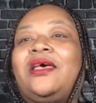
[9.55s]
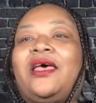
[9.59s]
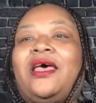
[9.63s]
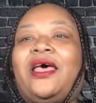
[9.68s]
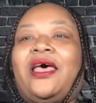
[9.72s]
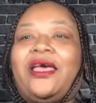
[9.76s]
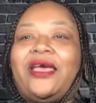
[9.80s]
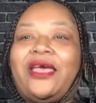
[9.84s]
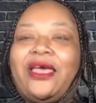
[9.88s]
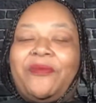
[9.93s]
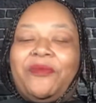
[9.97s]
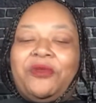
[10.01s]
I
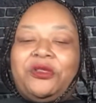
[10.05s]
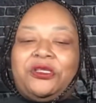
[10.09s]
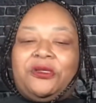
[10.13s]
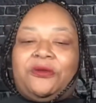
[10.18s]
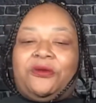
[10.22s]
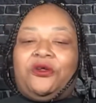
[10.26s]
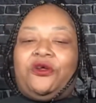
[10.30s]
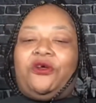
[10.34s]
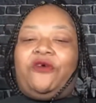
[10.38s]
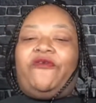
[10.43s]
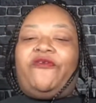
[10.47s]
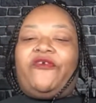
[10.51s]
got me some
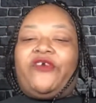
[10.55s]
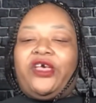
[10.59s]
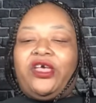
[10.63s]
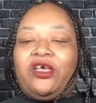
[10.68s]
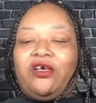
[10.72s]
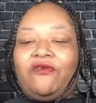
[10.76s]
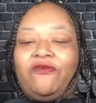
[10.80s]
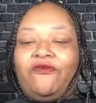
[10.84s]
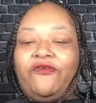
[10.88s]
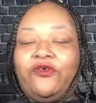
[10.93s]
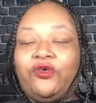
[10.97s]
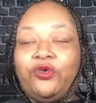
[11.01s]
little finger
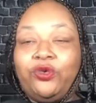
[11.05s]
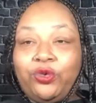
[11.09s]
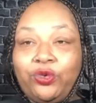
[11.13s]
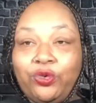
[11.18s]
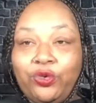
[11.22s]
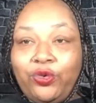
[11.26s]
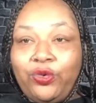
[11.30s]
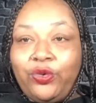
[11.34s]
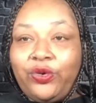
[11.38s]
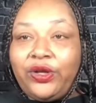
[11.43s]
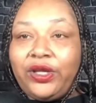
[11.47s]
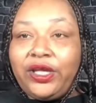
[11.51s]

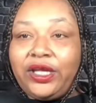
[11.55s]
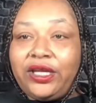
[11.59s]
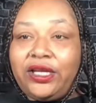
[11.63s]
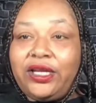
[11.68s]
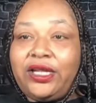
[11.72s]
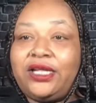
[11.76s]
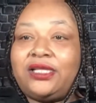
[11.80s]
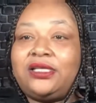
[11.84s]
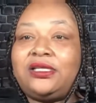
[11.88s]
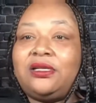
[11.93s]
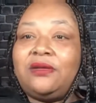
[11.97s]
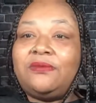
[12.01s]
food, and
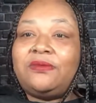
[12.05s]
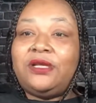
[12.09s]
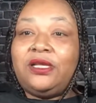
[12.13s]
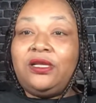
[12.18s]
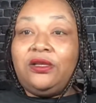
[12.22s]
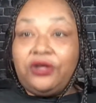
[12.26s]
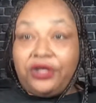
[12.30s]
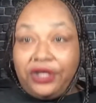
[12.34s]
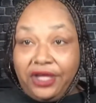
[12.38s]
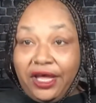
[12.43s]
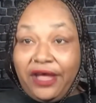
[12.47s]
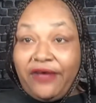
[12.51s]
that's some
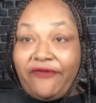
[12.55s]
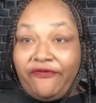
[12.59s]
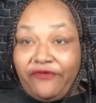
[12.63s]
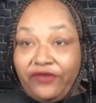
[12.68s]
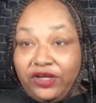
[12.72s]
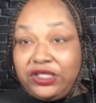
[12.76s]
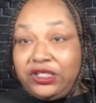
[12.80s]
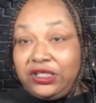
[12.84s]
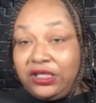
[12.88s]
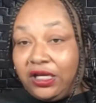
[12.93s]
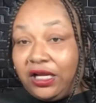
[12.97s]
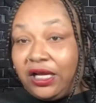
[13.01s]

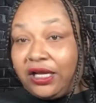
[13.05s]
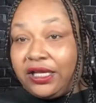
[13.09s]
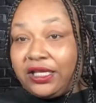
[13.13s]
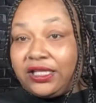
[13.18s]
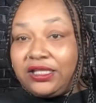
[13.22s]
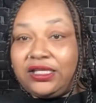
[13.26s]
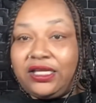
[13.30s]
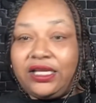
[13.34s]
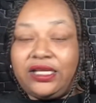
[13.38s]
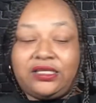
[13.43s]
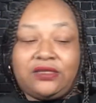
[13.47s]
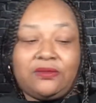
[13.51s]
catfish nuggets
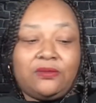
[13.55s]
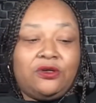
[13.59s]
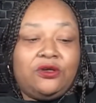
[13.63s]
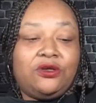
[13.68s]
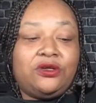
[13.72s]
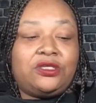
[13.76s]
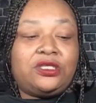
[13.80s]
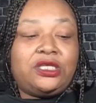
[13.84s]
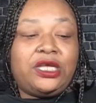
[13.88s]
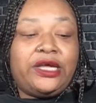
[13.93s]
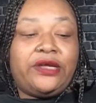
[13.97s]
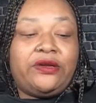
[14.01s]
and some little
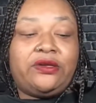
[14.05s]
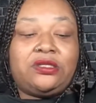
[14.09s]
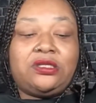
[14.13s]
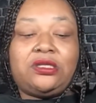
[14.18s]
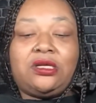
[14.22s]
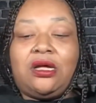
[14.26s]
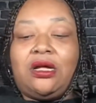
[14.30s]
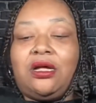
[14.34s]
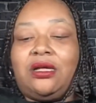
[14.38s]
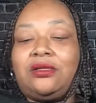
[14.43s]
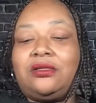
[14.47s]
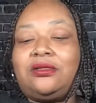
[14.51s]
tater
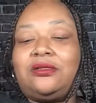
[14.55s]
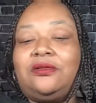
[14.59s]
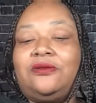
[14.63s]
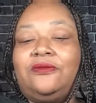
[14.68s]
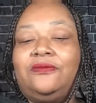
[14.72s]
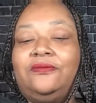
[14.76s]
tots.